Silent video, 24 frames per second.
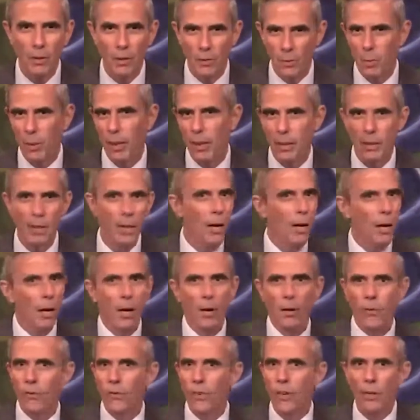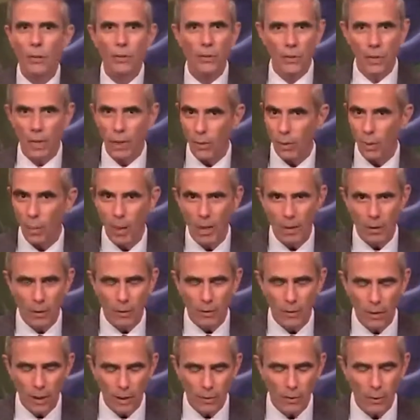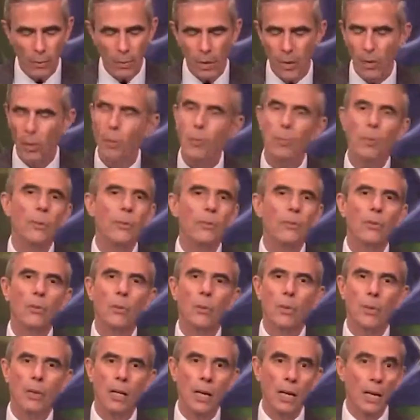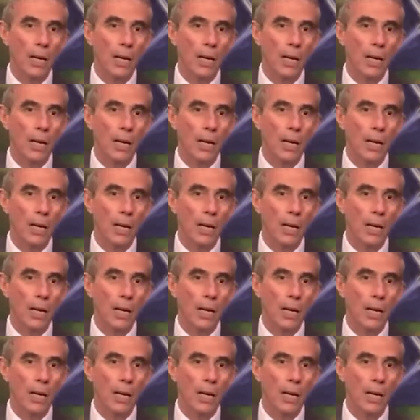but our fears get the better of us and we don't pursue it,